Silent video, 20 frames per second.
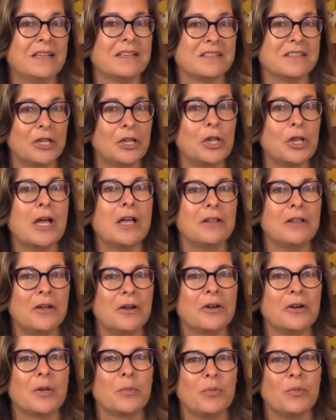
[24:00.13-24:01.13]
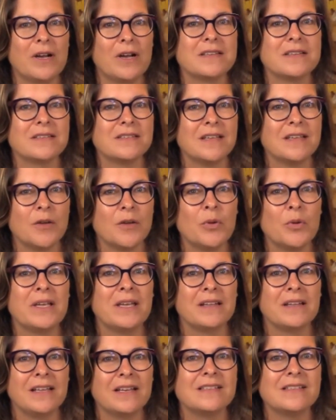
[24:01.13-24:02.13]
us a lot longer to process it and we'll
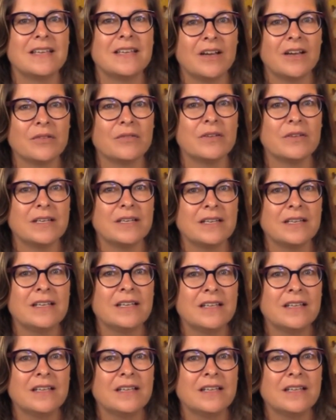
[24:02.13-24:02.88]
get less out of it.